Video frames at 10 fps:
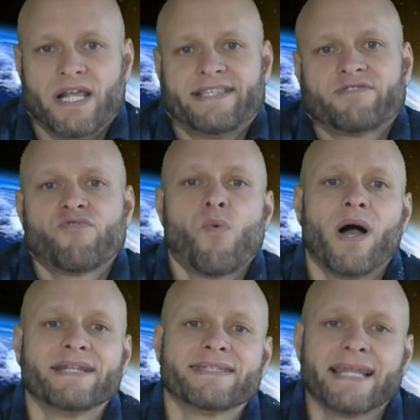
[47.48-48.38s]
let's
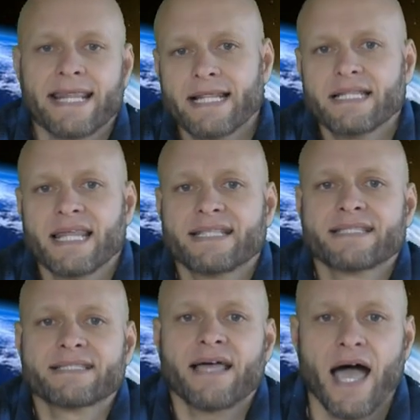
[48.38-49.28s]
rewind a little,
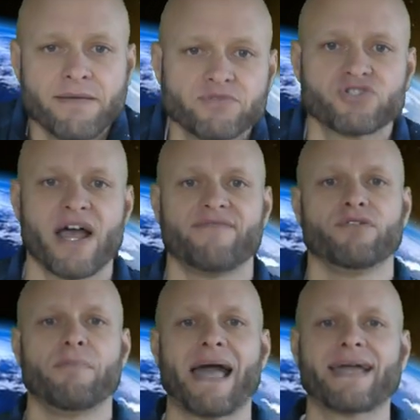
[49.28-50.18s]
let's time
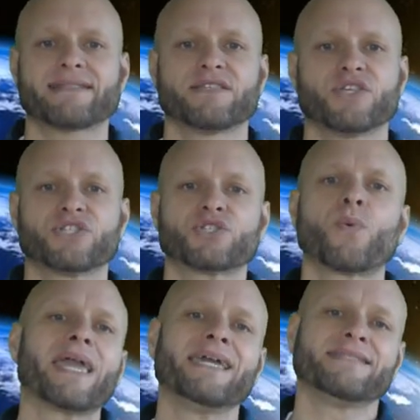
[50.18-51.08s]
travel back to the
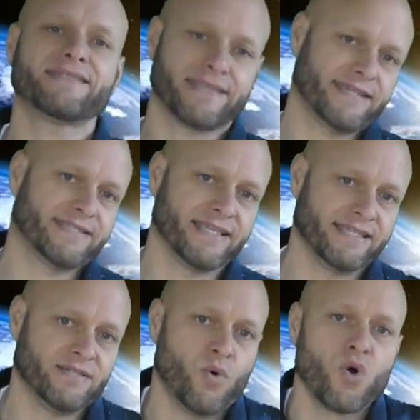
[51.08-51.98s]
swinging
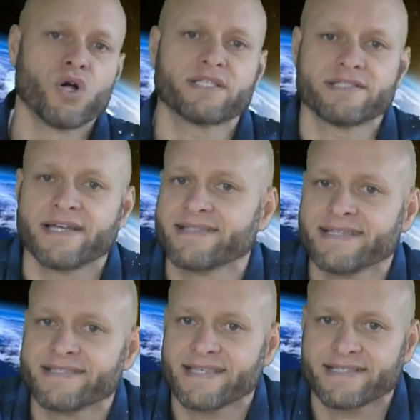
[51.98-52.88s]
60s, August
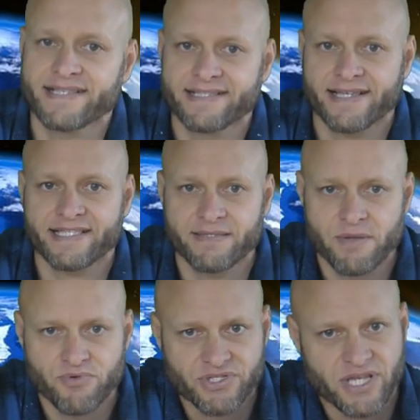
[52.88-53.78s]
1966 to
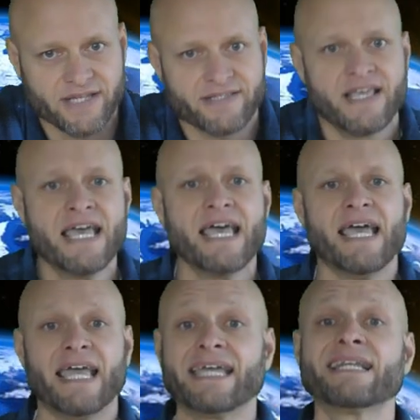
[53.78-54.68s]
be precise.
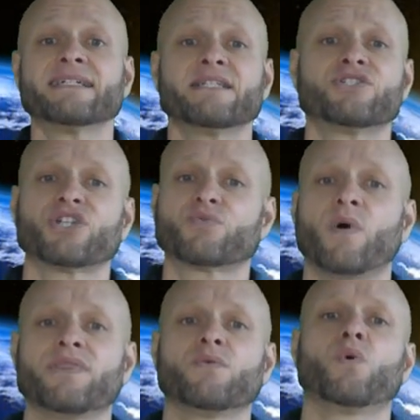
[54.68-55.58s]
England had
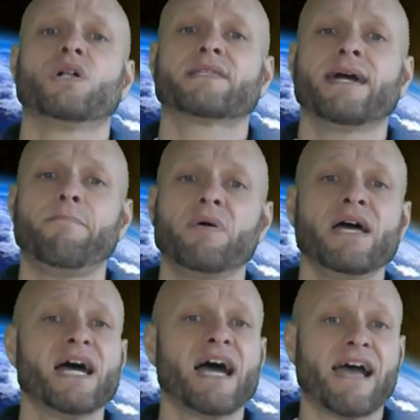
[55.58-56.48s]
just won the World
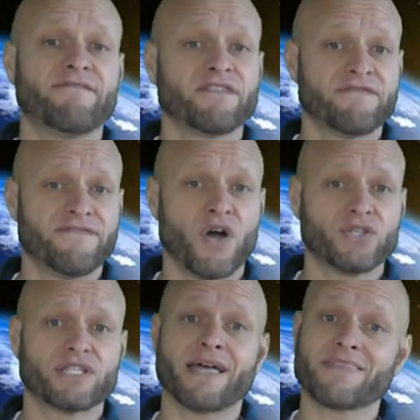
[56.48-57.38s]
Cup, and for the
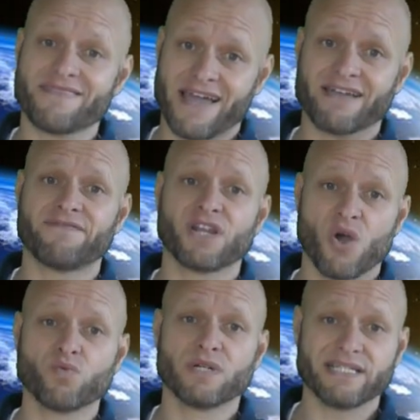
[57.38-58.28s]
first and
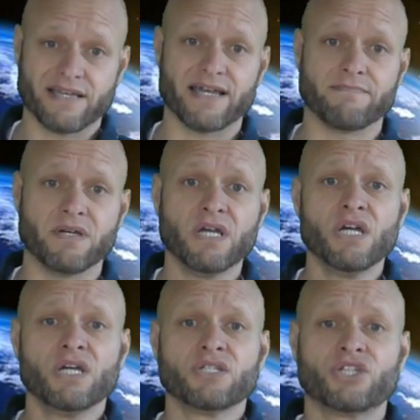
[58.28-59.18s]
thankfully only time.
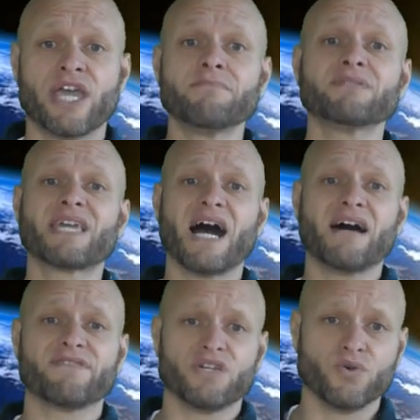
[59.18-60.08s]
James
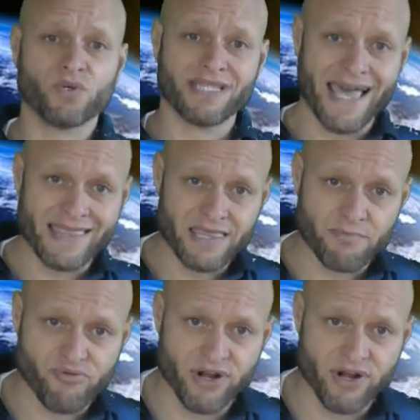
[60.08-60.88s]
Garvey, who was then the